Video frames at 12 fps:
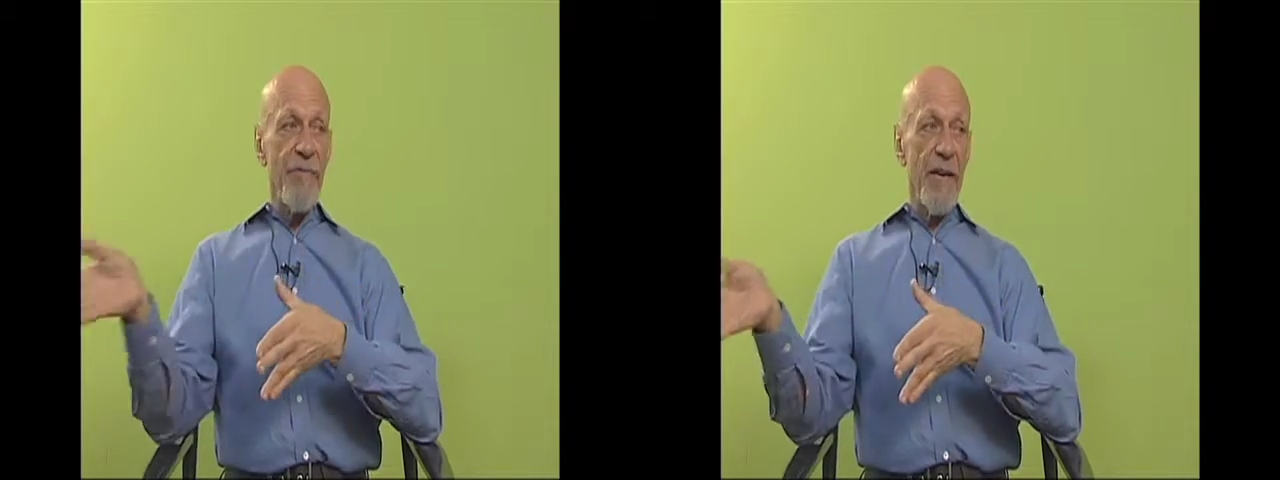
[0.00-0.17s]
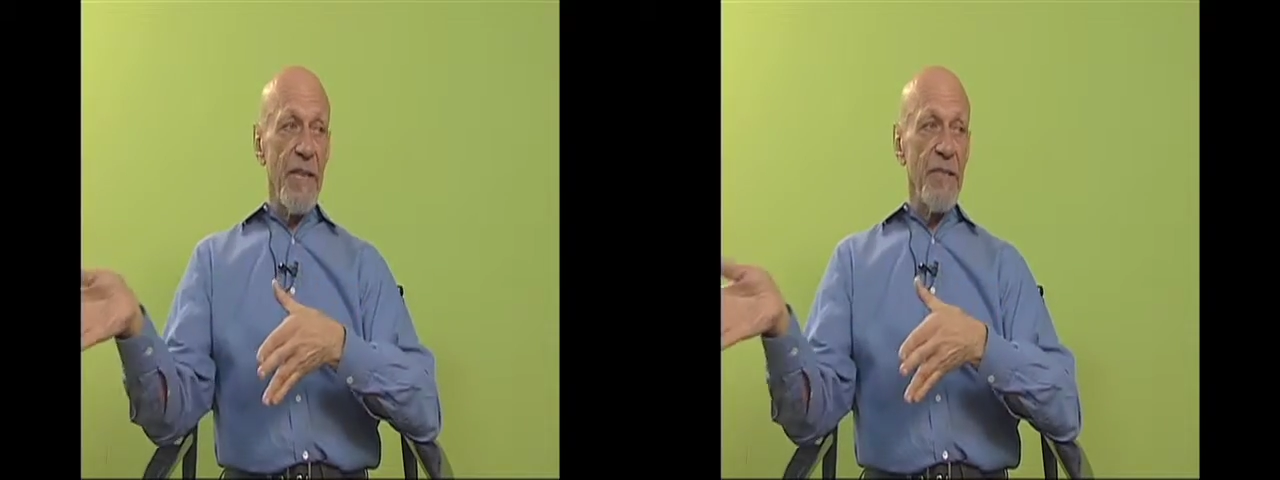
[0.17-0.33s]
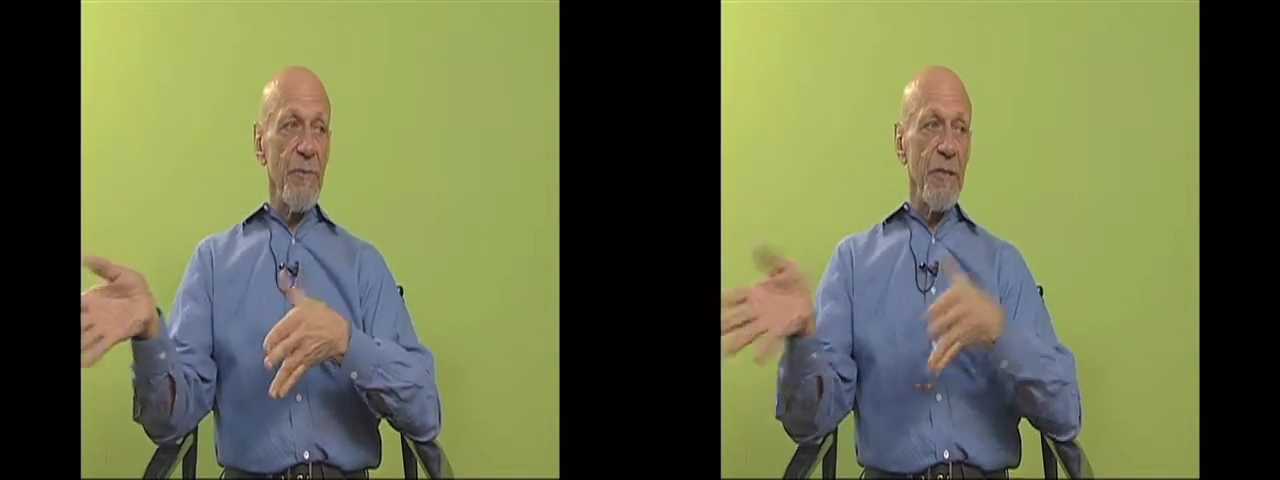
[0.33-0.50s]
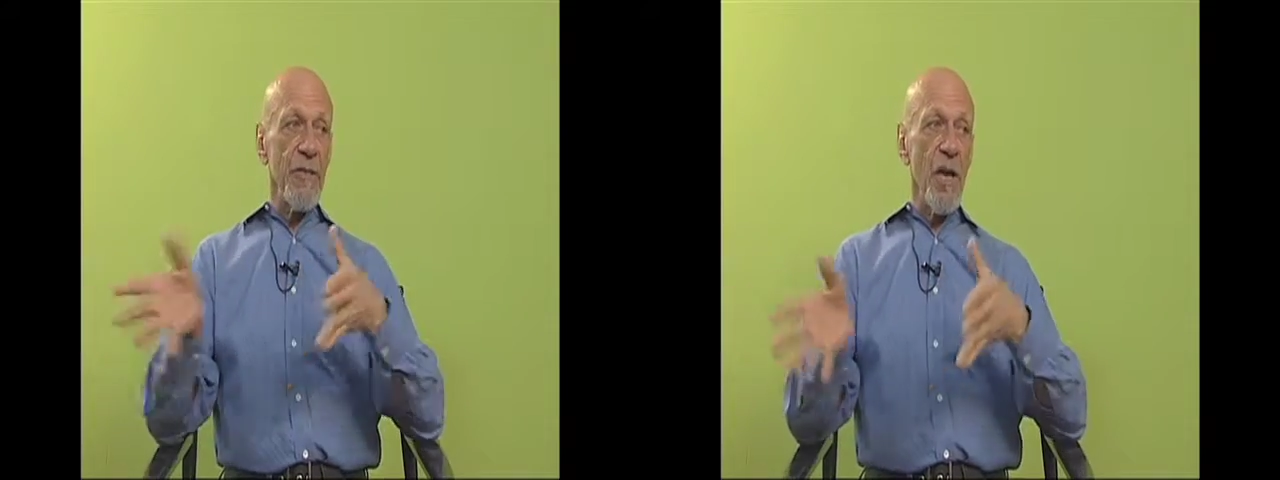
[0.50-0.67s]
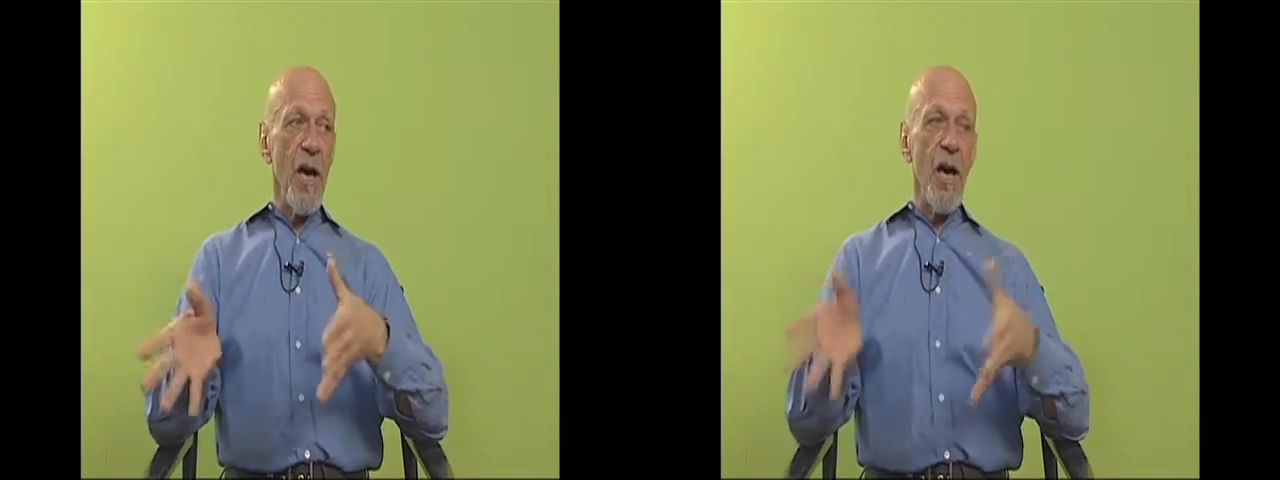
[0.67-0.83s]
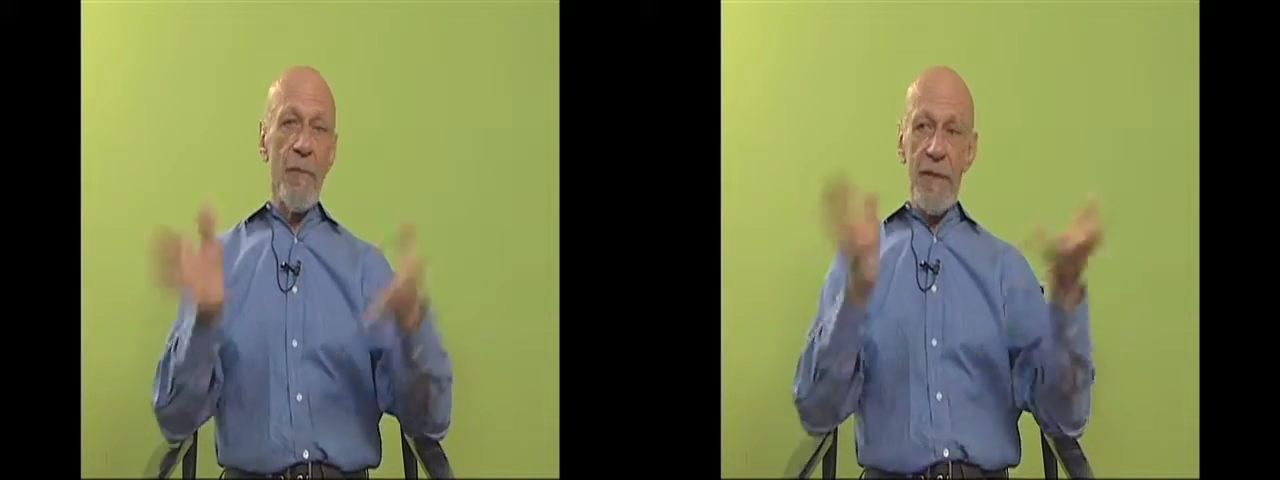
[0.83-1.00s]
face with
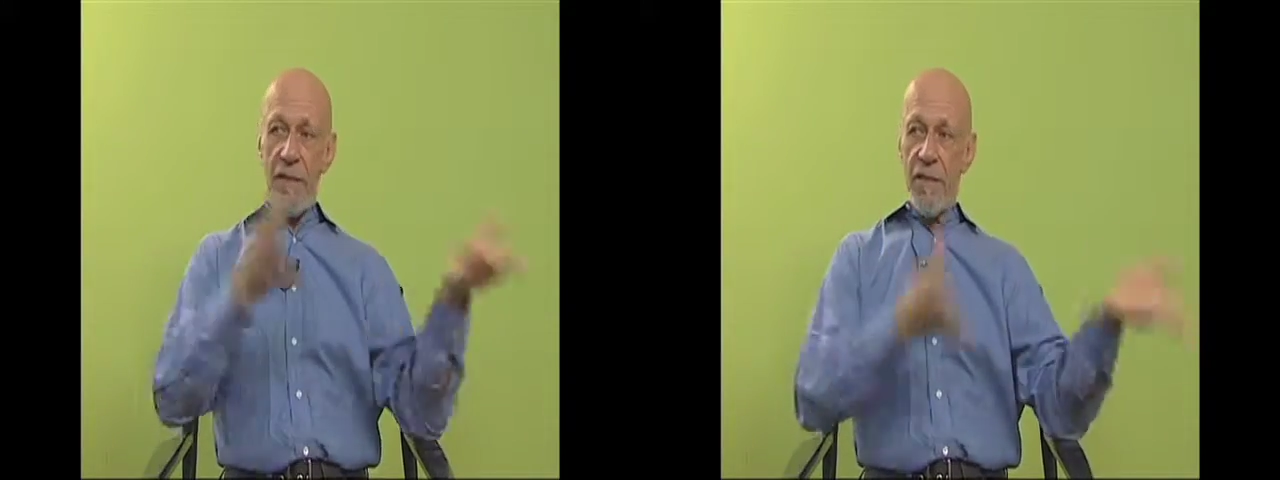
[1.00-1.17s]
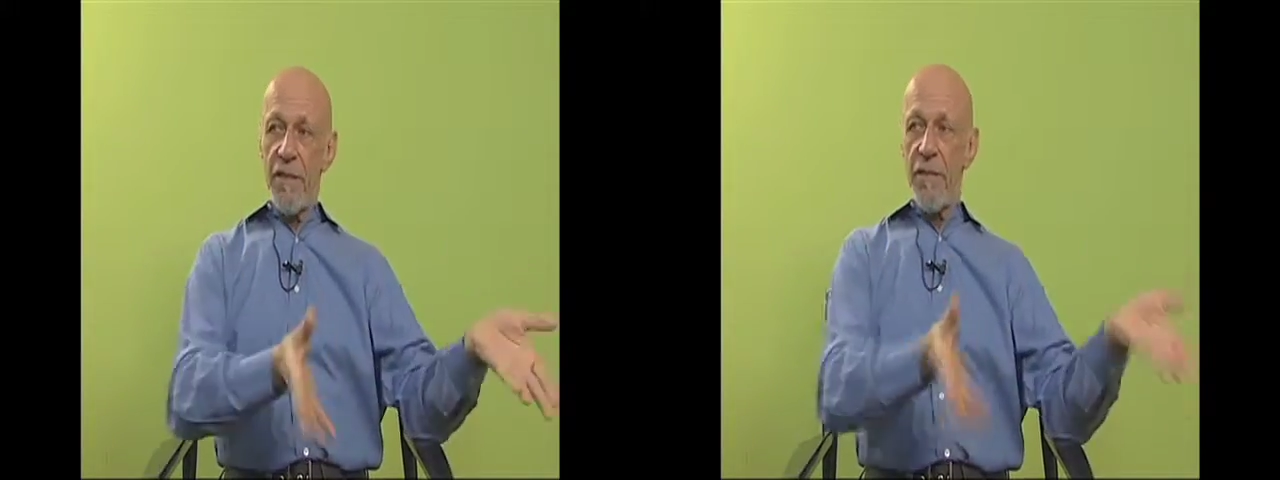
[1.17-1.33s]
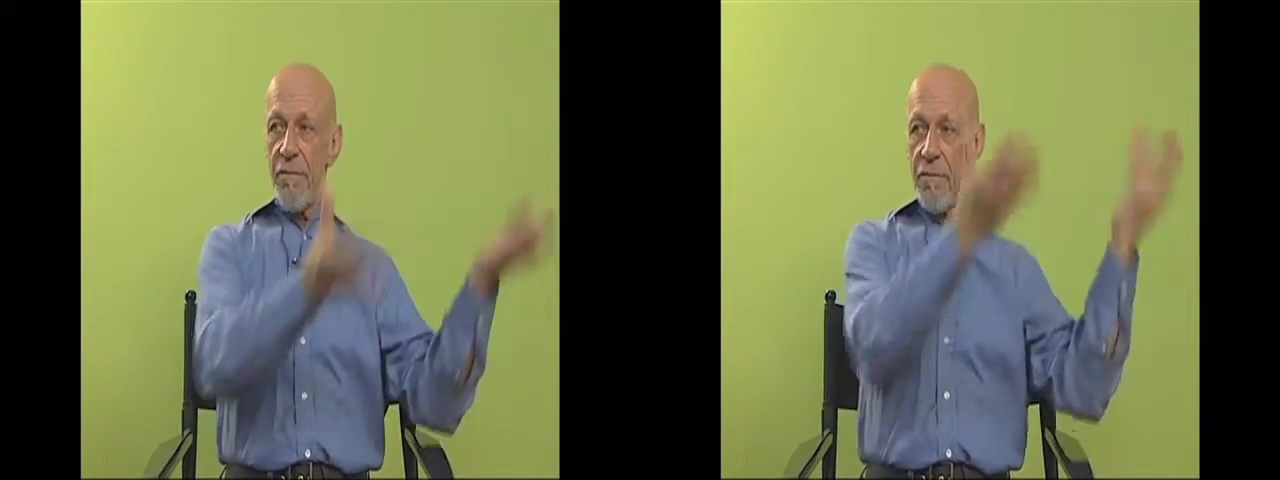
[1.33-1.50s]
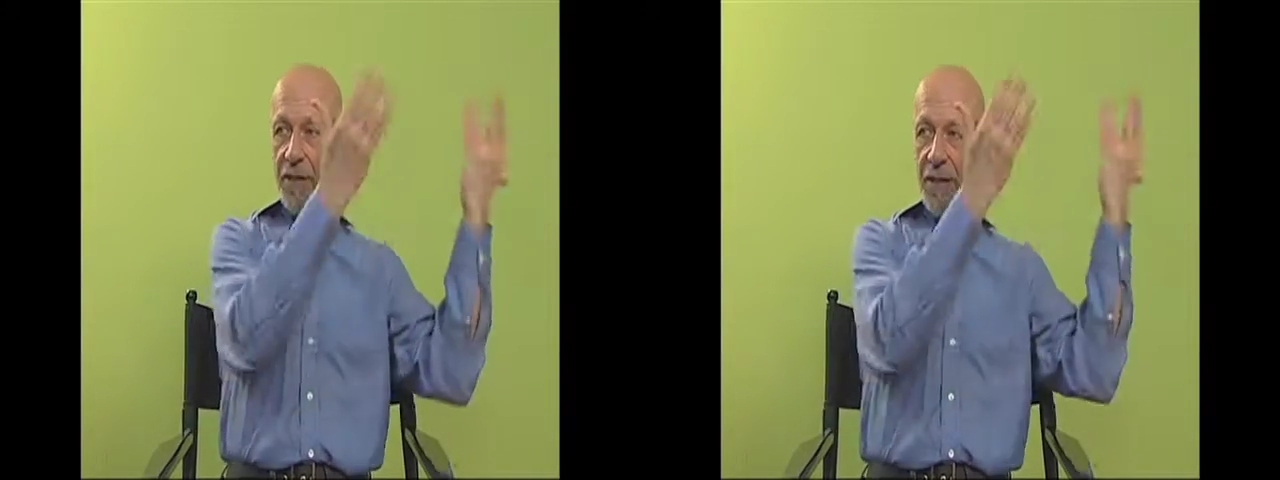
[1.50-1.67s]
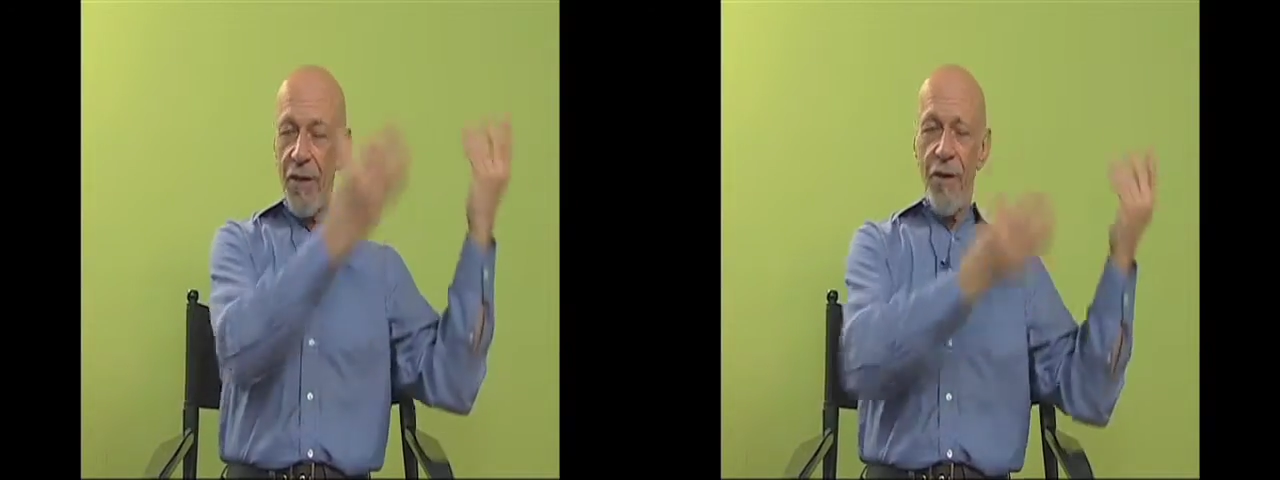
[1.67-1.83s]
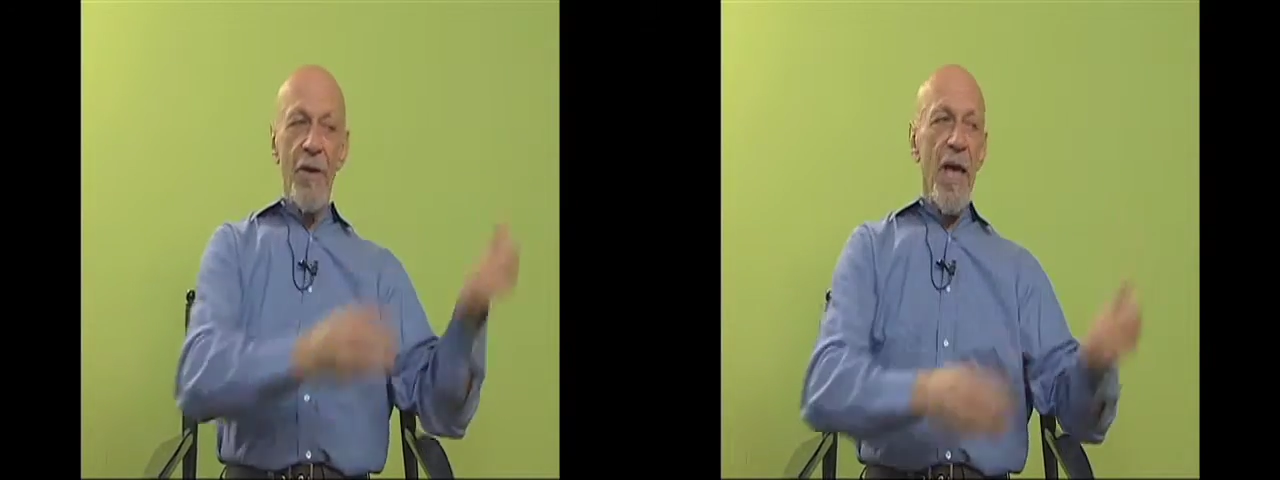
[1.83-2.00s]
Tommy to, you
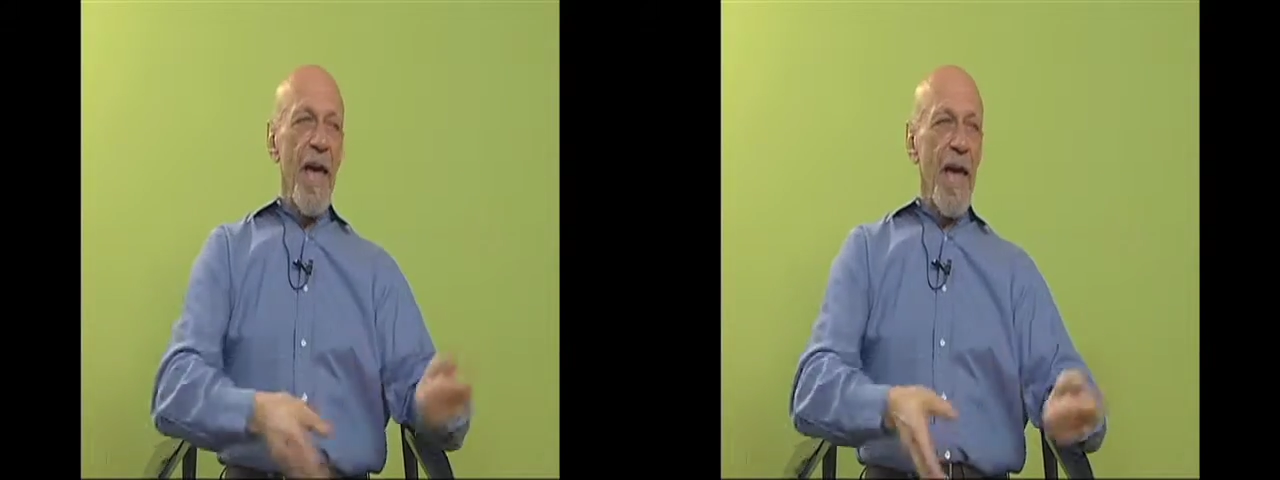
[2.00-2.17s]
know,